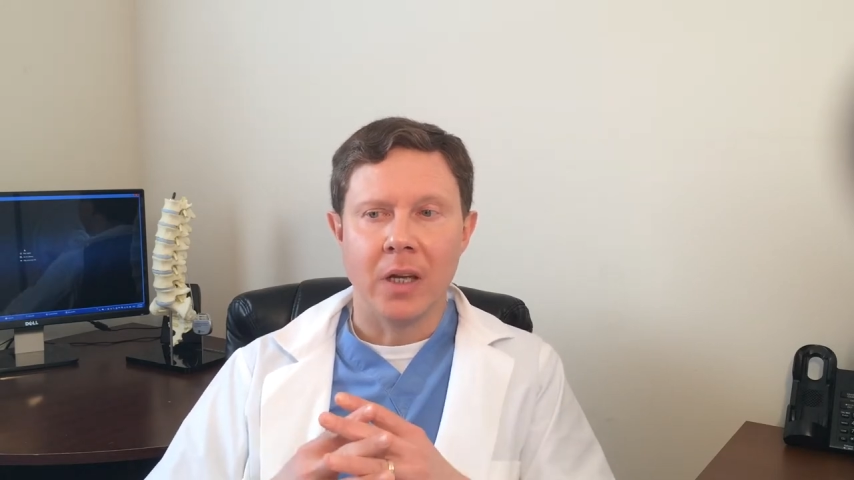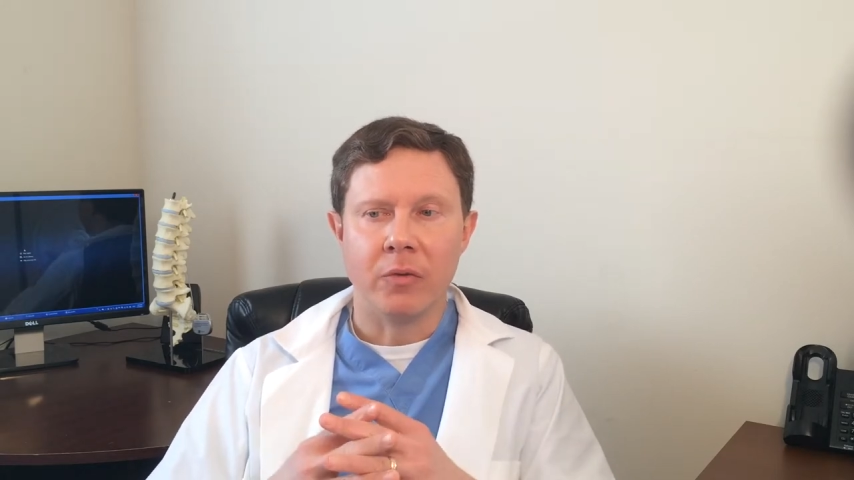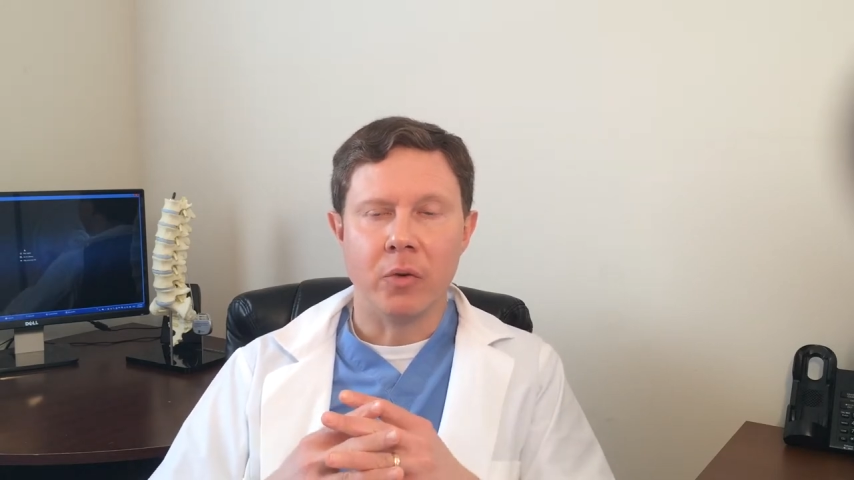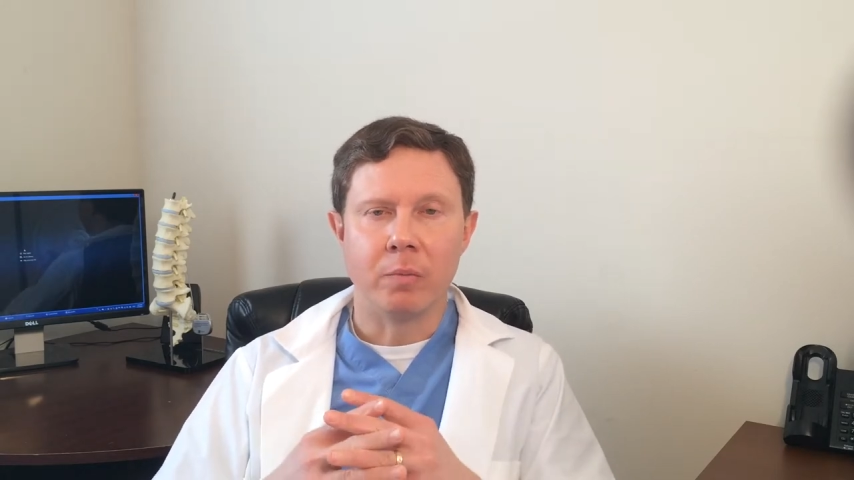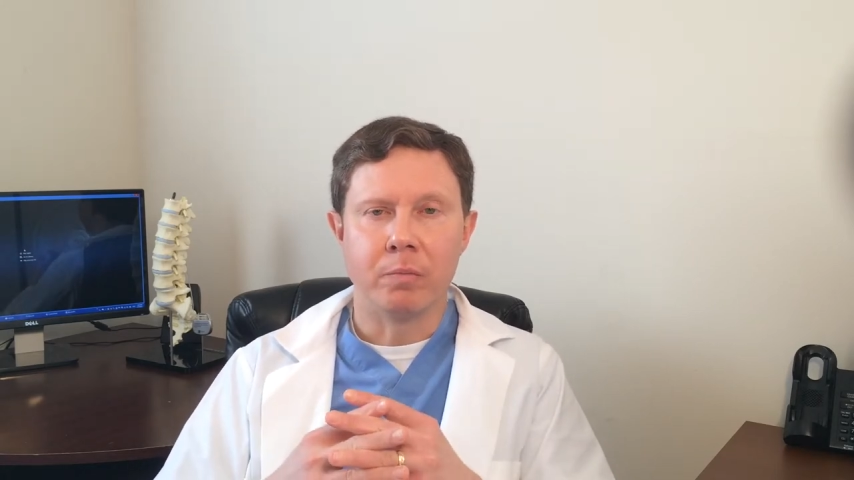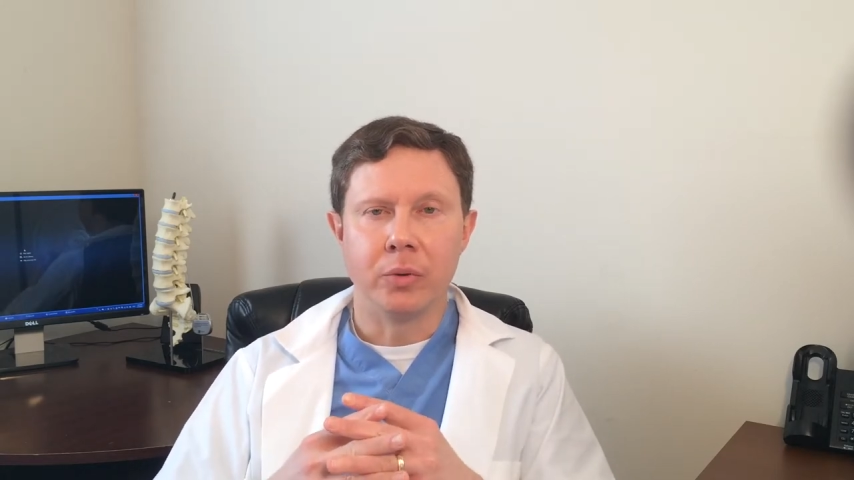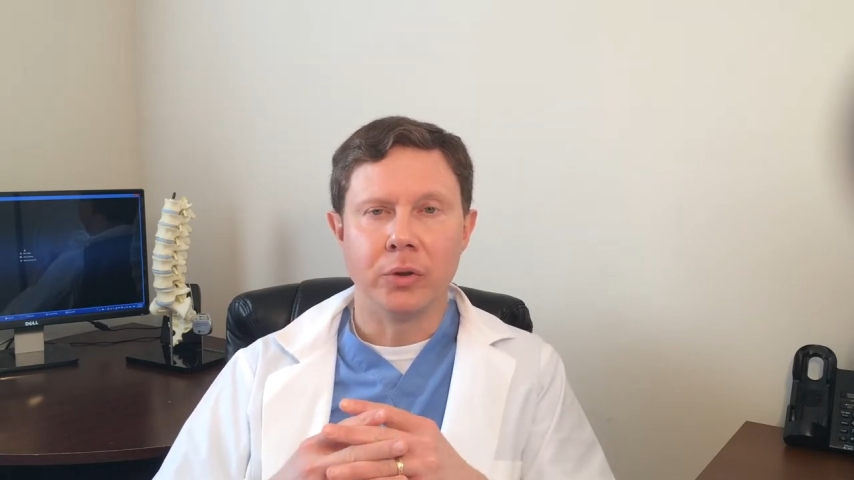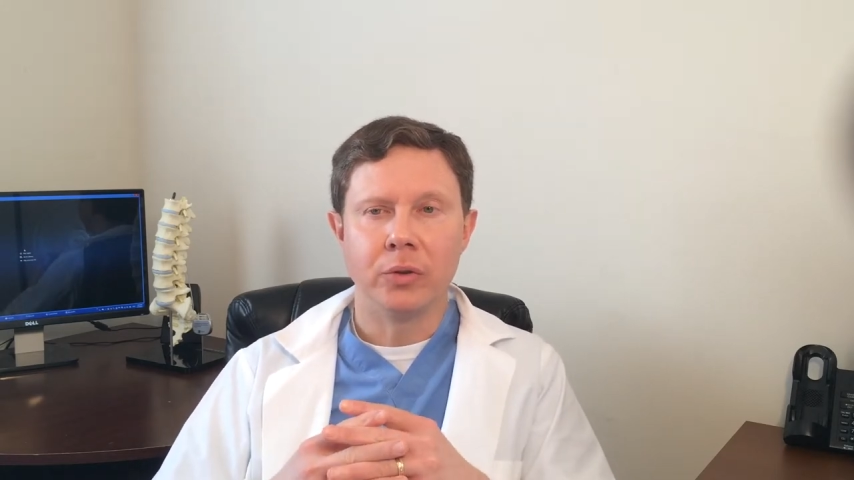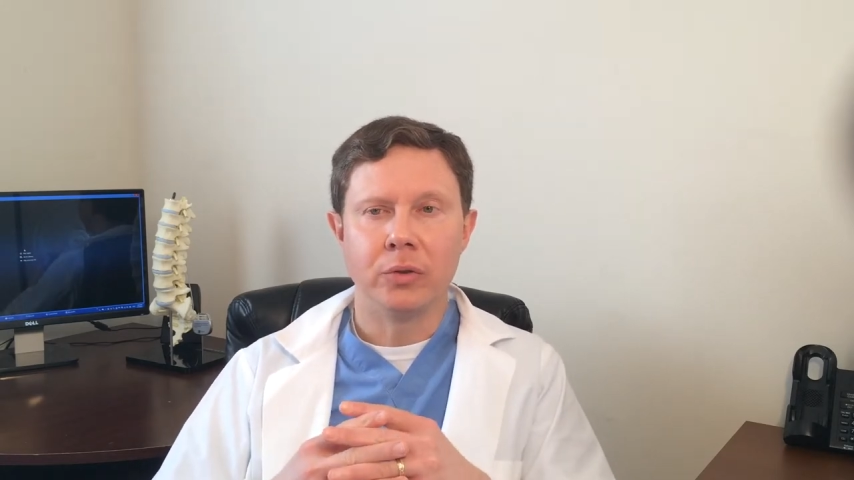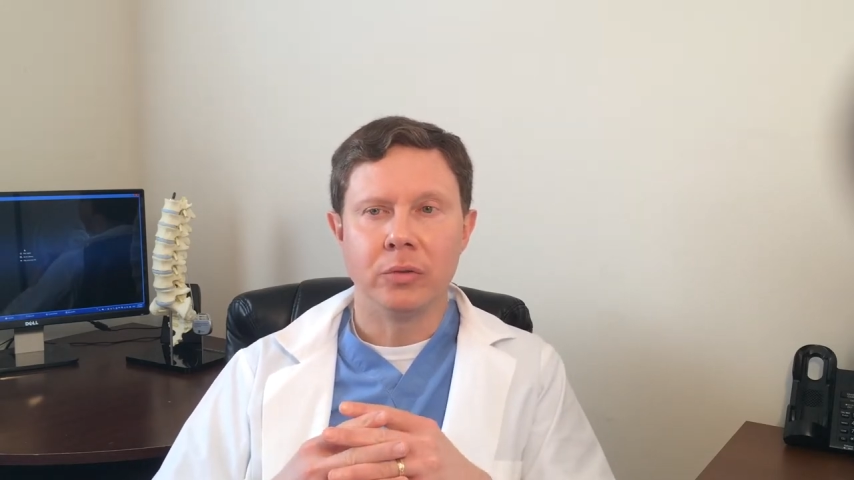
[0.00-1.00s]
if you
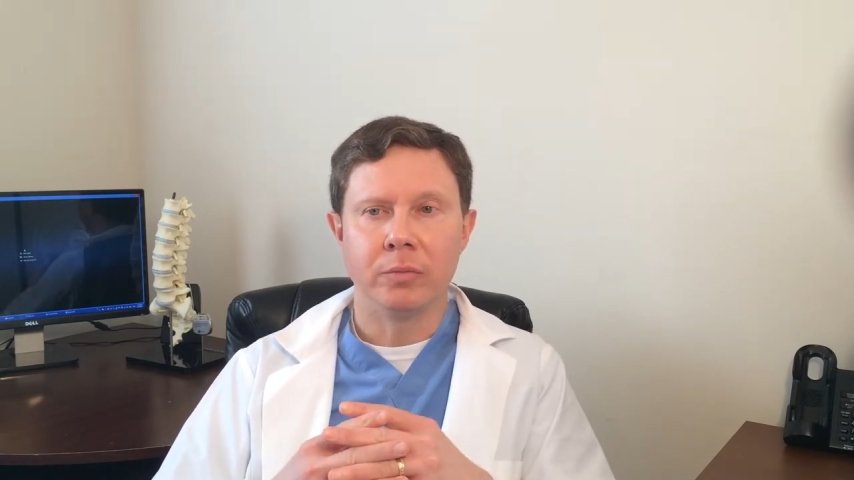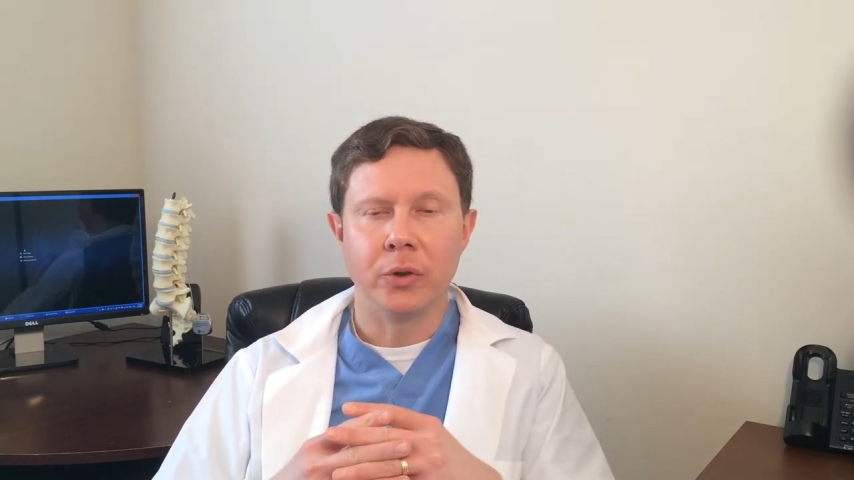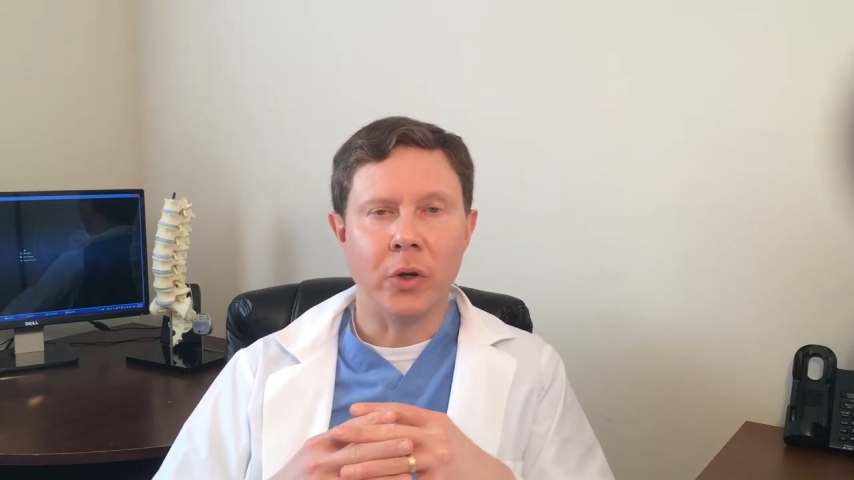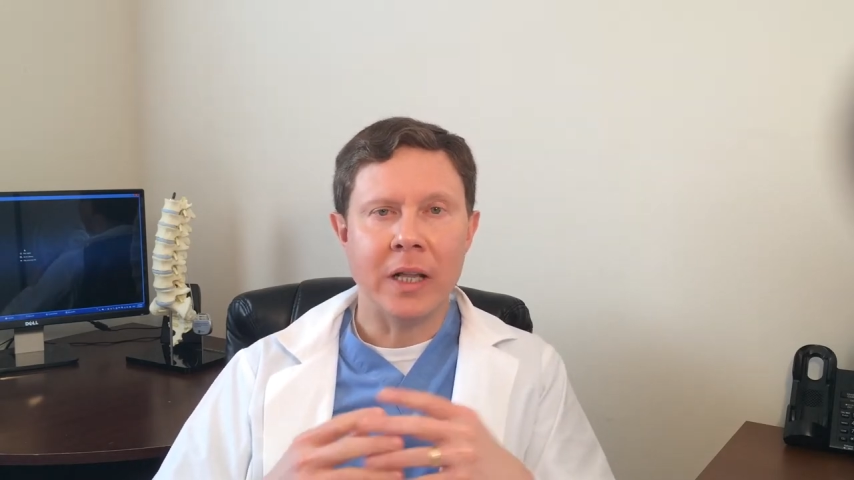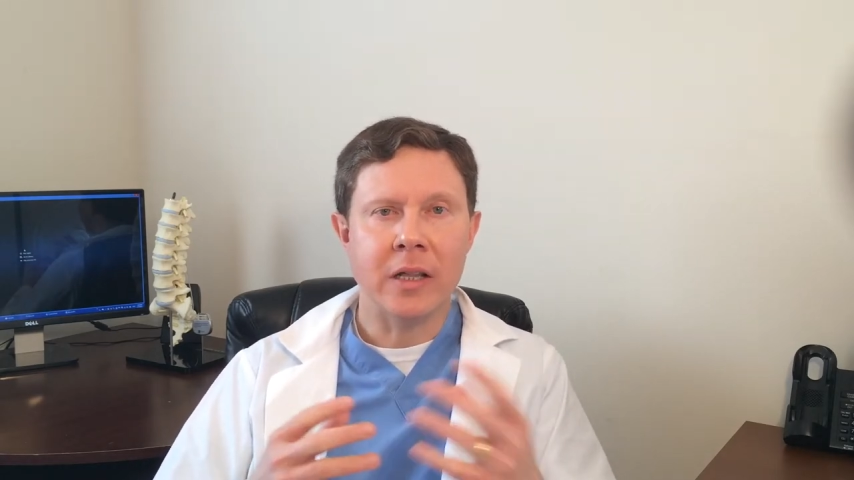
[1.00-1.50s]
put put your